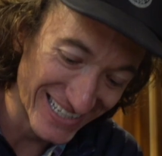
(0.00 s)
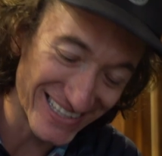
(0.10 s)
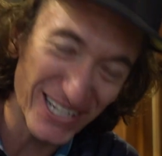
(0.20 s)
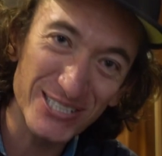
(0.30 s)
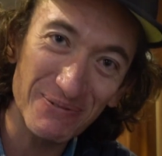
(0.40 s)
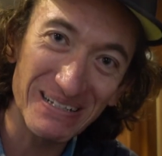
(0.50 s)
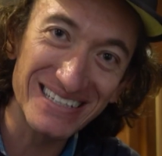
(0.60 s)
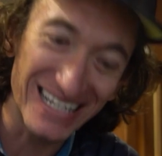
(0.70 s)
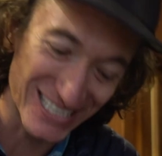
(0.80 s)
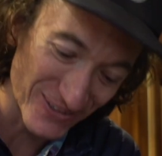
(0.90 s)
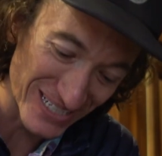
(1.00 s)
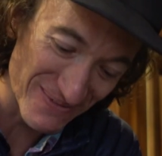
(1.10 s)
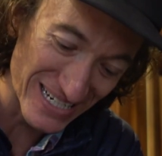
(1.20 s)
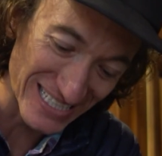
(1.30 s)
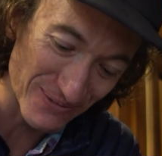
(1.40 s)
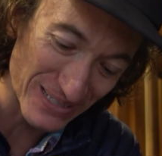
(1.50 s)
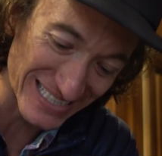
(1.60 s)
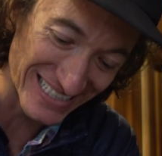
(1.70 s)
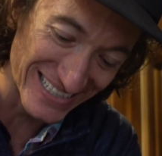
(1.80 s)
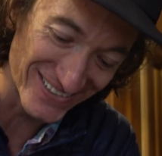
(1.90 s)
They're spending like 20 minutes
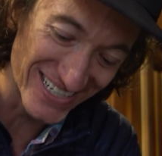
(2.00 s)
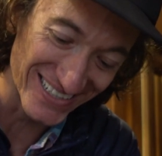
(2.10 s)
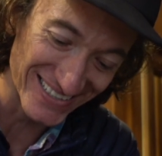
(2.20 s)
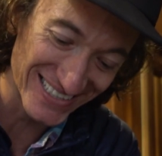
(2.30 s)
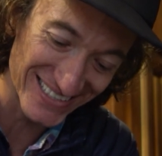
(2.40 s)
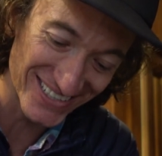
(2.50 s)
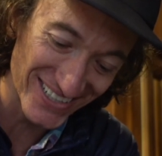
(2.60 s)
whisking it around. This is